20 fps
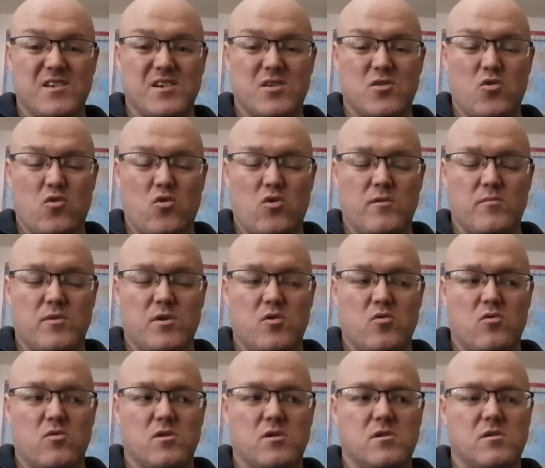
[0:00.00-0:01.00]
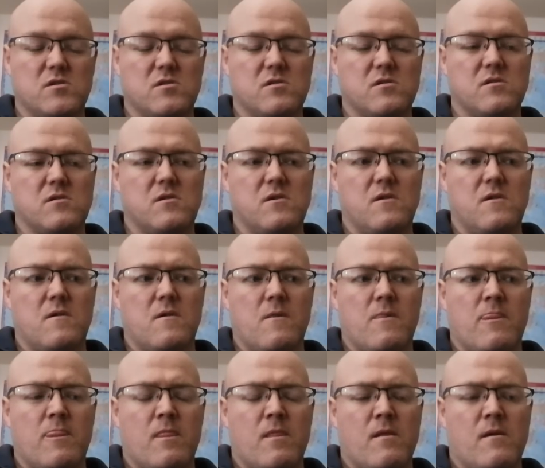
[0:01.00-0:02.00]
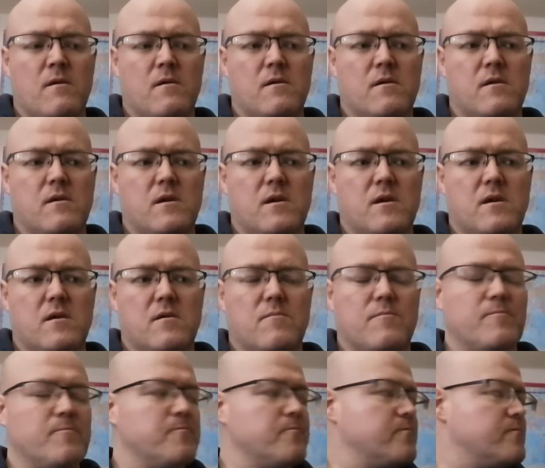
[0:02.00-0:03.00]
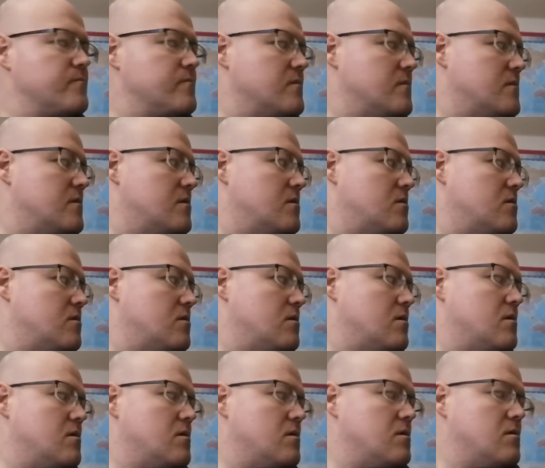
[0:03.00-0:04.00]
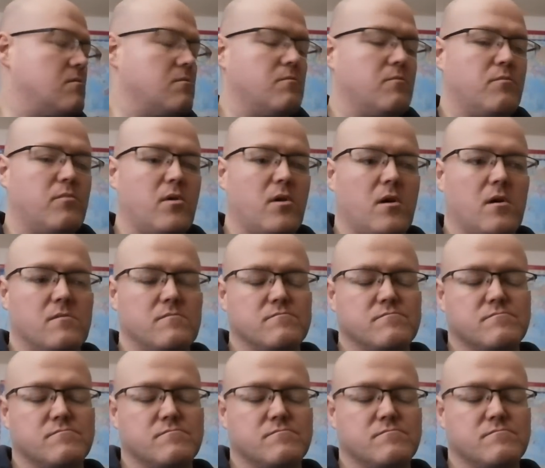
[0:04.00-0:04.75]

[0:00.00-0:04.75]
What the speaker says: at all, to be honest. Um, but